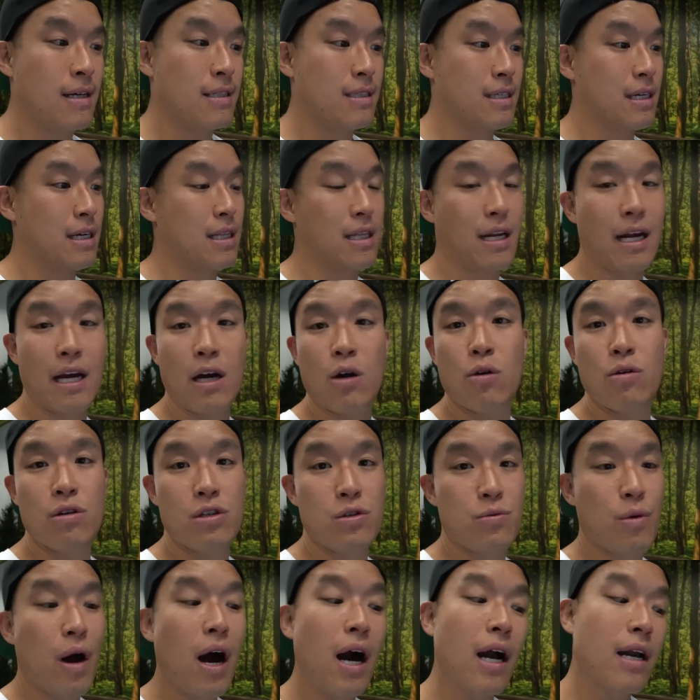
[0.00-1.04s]
tee that I
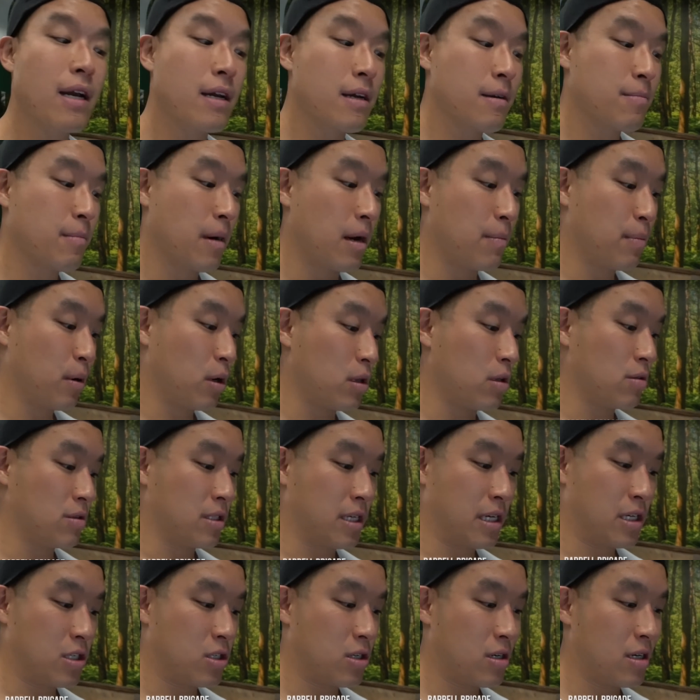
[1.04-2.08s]
always rock, my polo
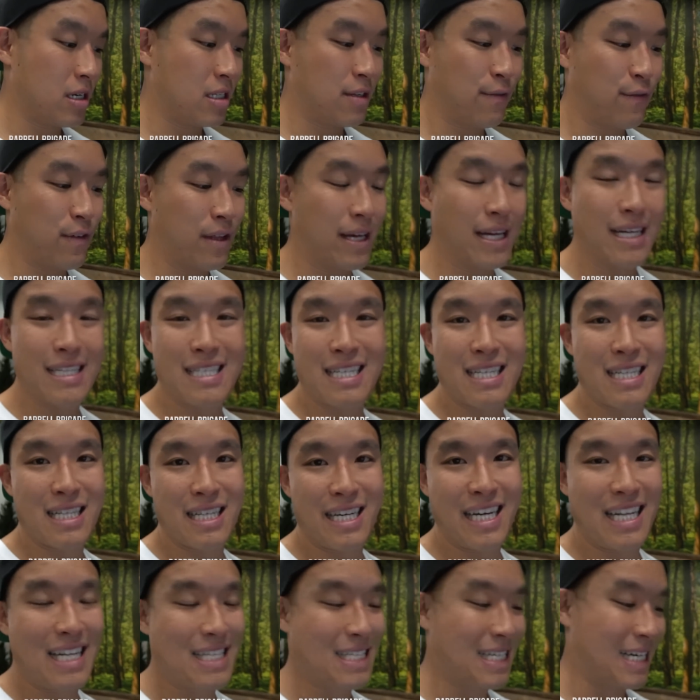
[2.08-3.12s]
t-shirt. I just feel like it's
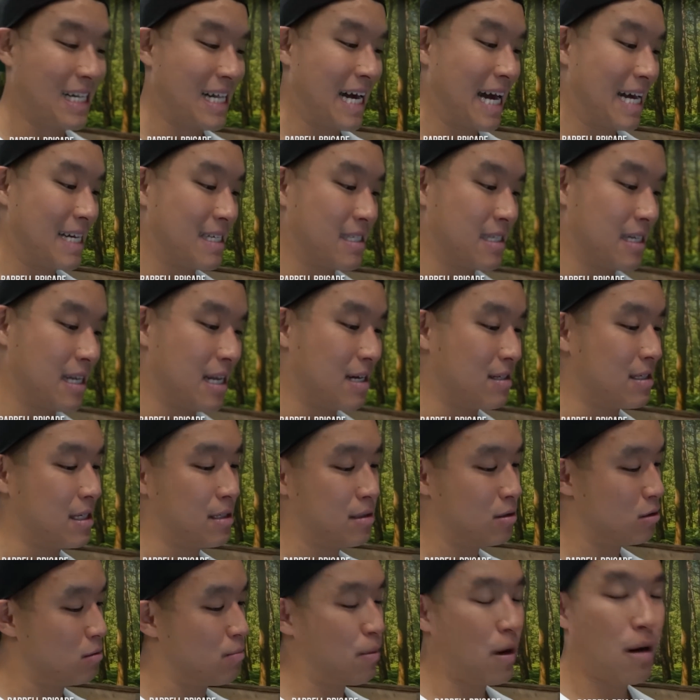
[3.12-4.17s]
clean, it's classy. And I was
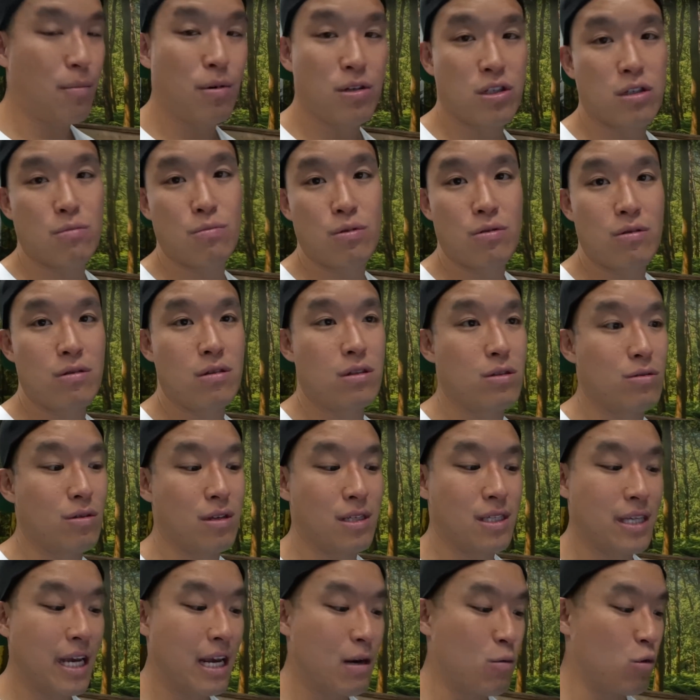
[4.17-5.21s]
like, dude, Barbara should do
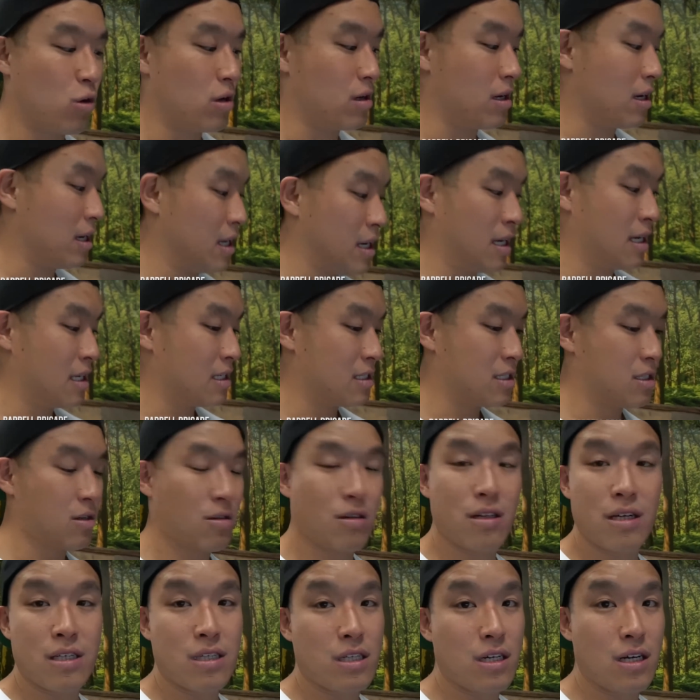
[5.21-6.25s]
the same where it
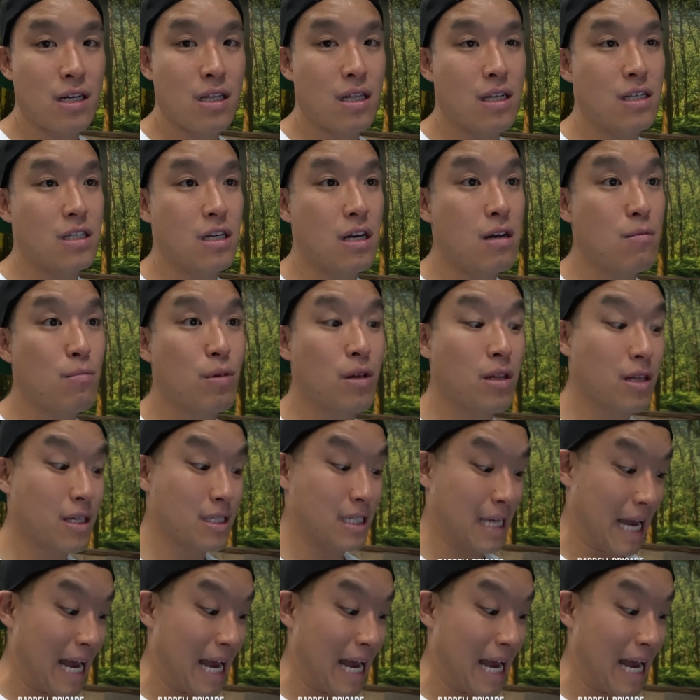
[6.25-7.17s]
still looks good in the gym, but looks